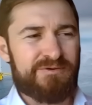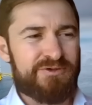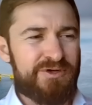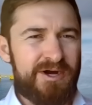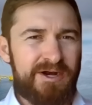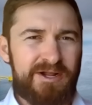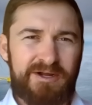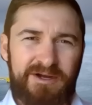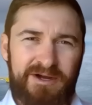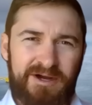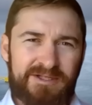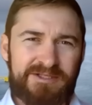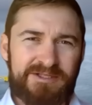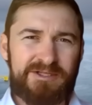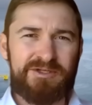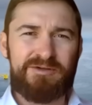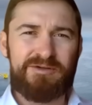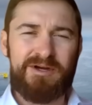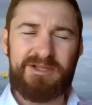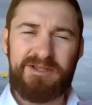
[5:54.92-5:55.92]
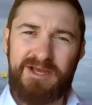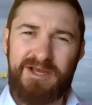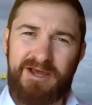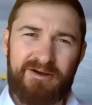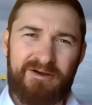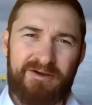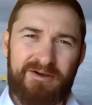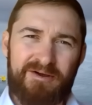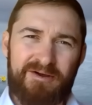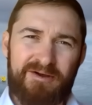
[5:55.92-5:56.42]
try to concentrate that
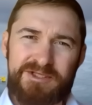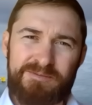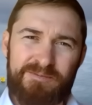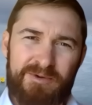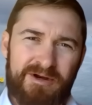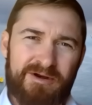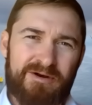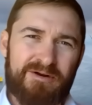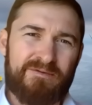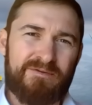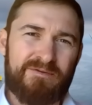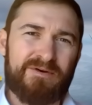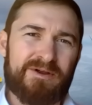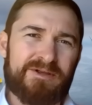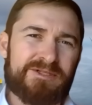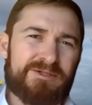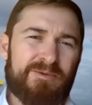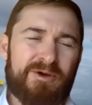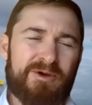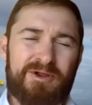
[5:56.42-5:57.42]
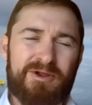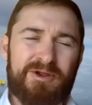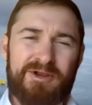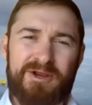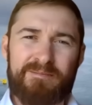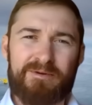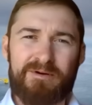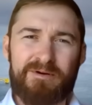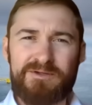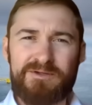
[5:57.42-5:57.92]
all and spread it over a small number of